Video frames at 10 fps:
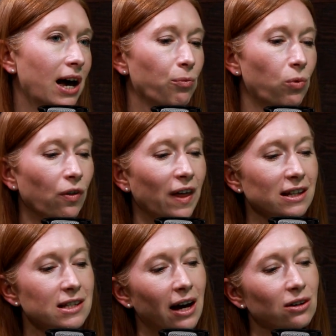And what that
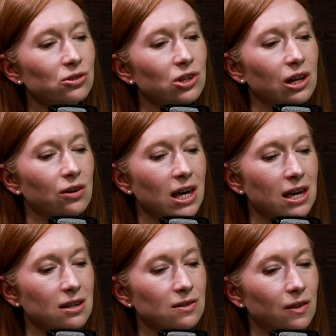tells you
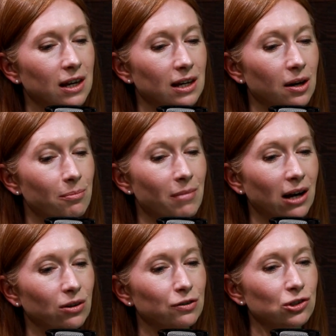is the
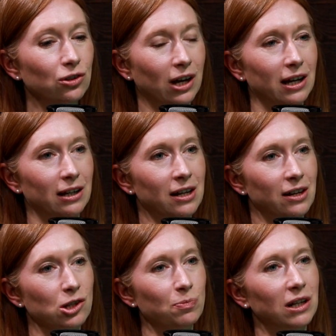amount of sugar
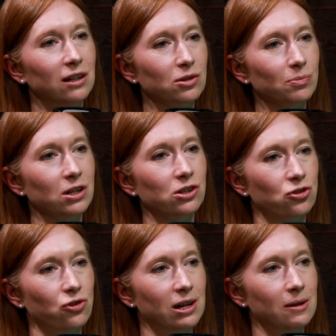that's been in your
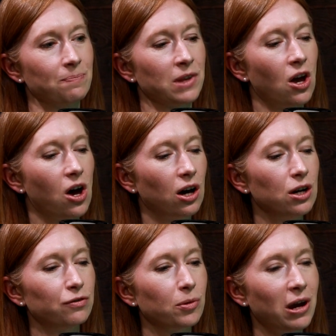bloodstream
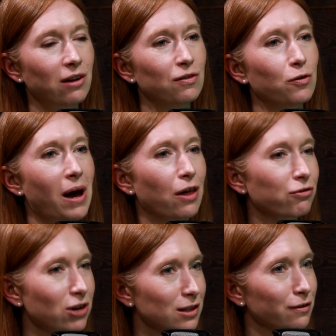over a period of about
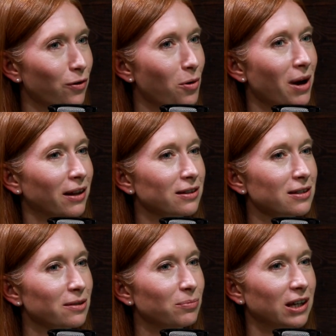3 to 4
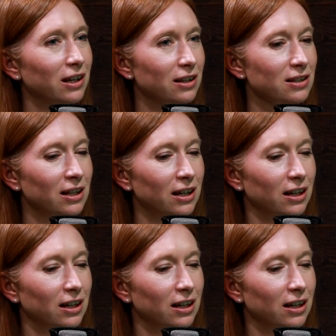months, because